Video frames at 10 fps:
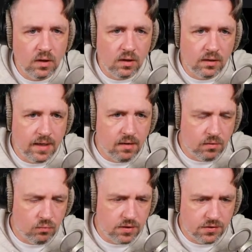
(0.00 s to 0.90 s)
Now I
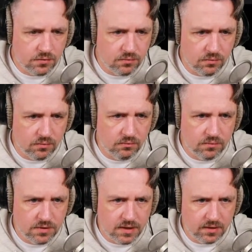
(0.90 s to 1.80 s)
want to
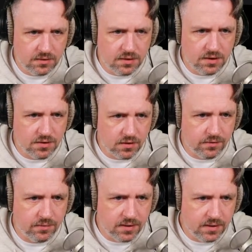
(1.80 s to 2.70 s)
teach our
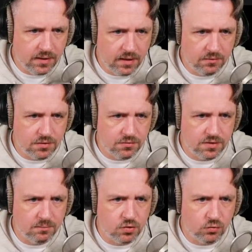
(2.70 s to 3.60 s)
grid how to
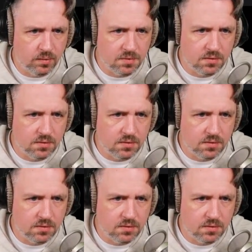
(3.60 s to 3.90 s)
subscript